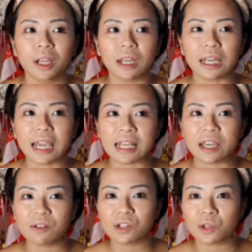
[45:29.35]
it can
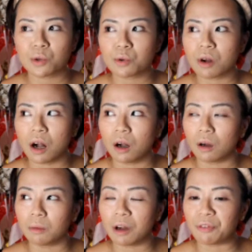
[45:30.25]
gives you
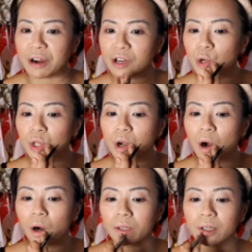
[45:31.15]
a very good
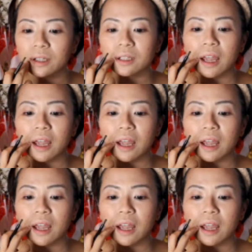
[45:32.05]
corner,